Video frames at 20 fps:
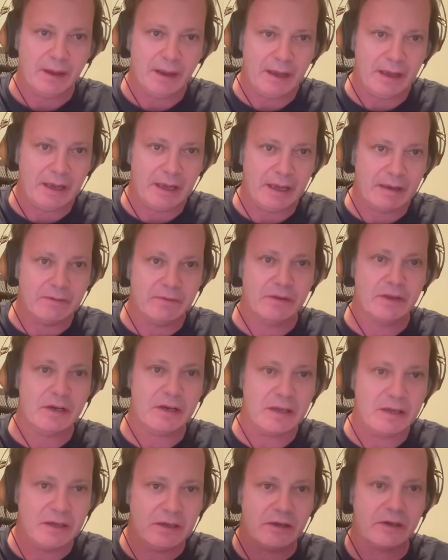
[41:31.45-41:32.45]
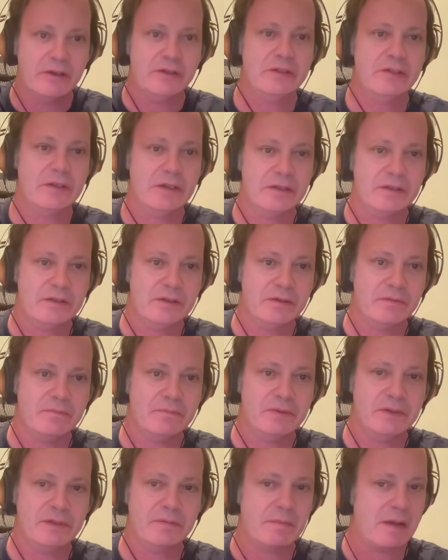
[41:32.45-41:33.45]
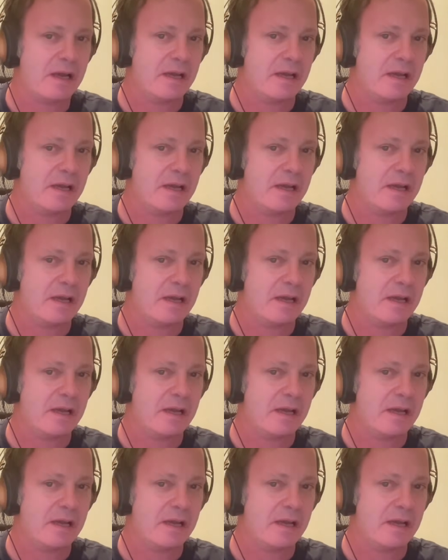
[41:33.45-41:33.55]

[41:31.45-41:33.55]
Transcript: and that ecosystems